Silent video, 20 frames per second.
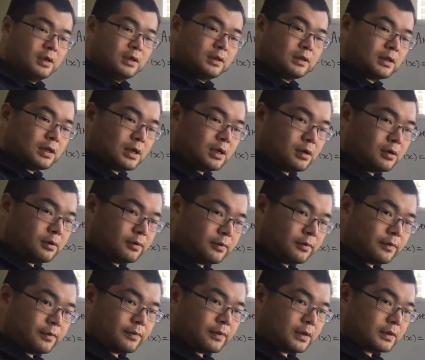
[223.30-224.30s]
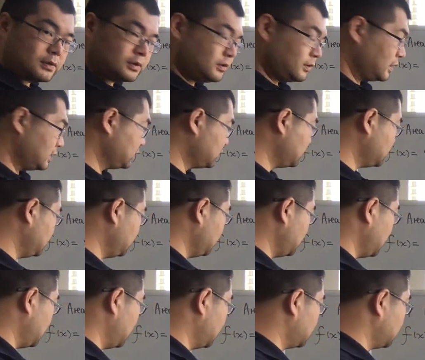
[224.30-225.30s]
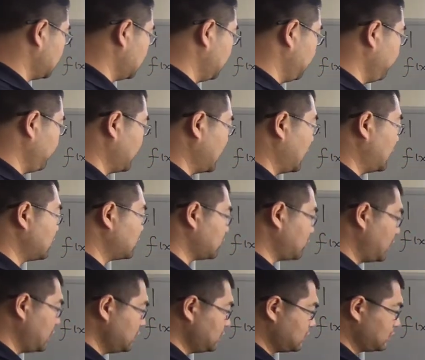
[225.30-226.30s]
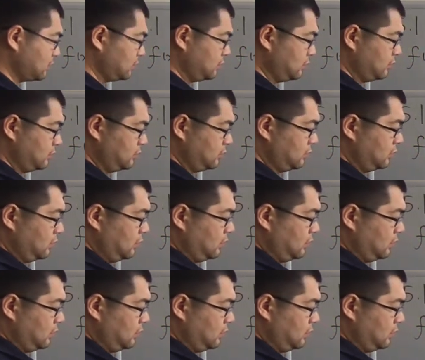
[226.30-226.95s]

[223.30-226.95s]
Now, as you can see that I try to